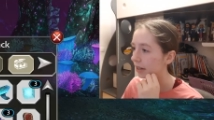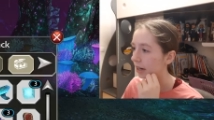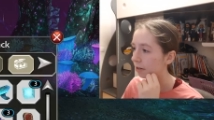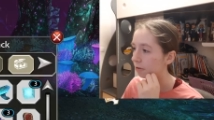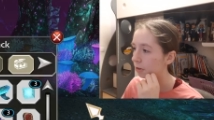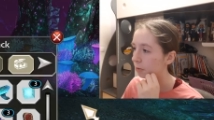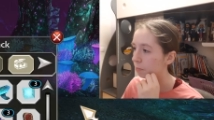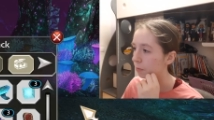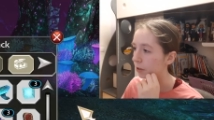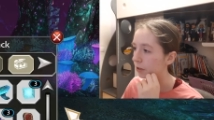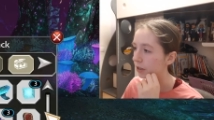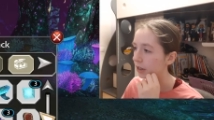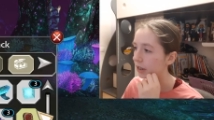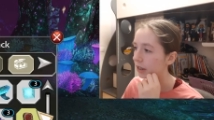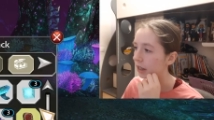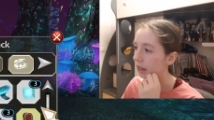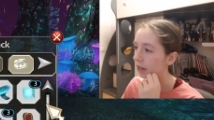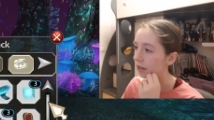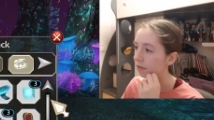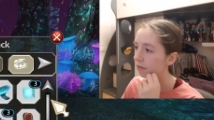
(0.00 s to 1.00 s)
that I would probably
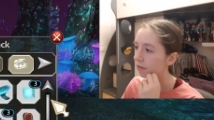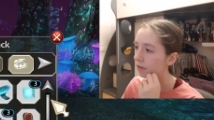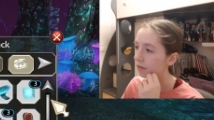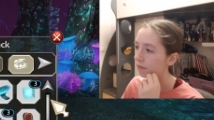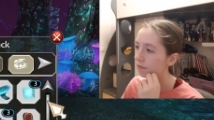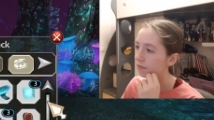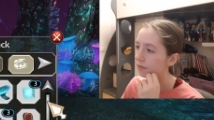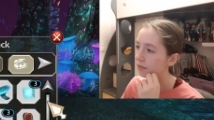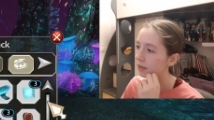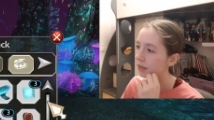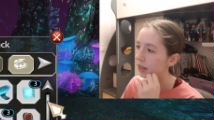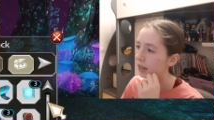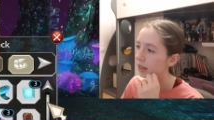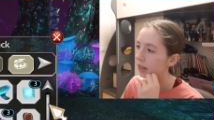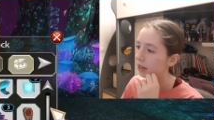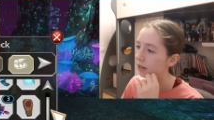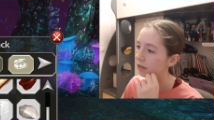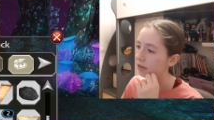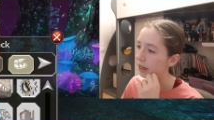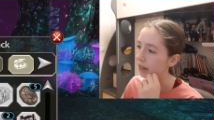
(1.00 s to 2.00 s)
give,
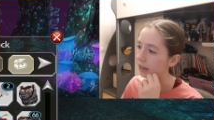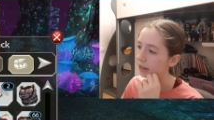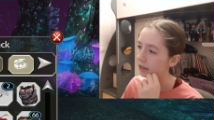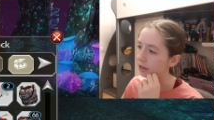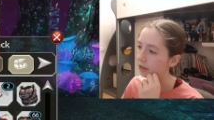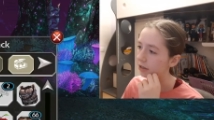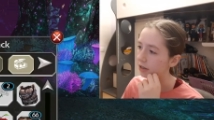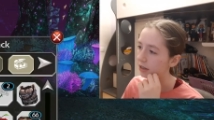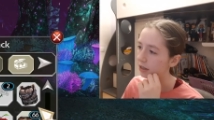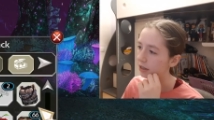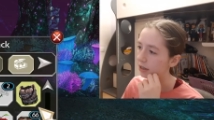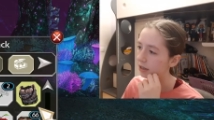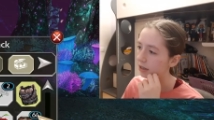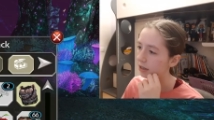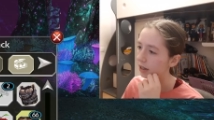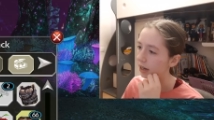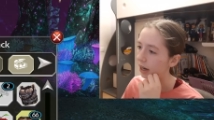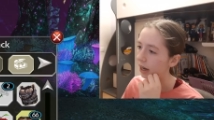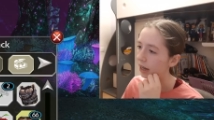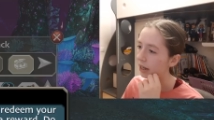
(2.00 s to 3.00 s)
like,
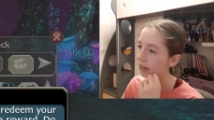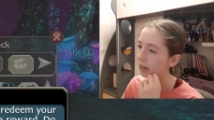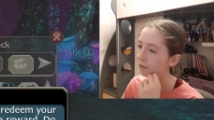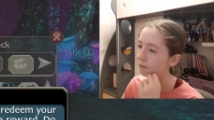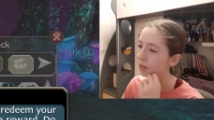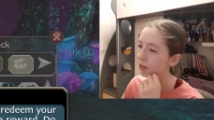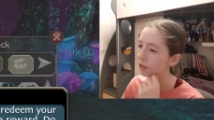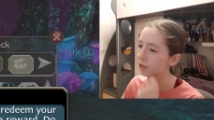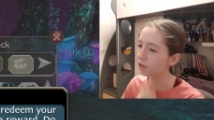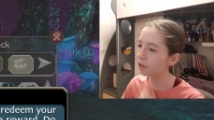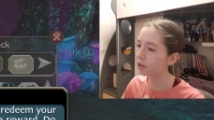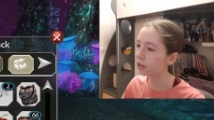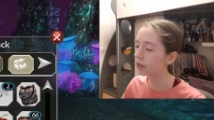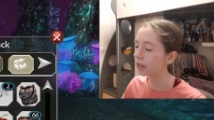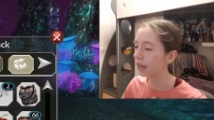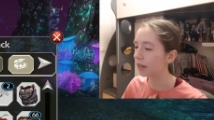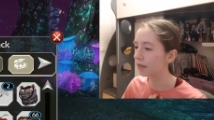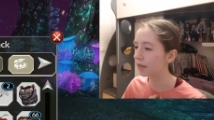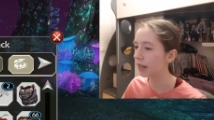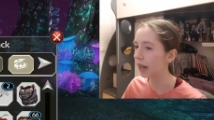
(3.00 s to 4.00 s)
I, I'm not sure
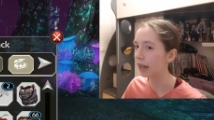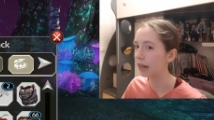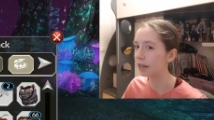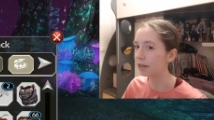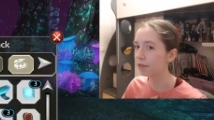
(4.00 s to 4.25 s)
does that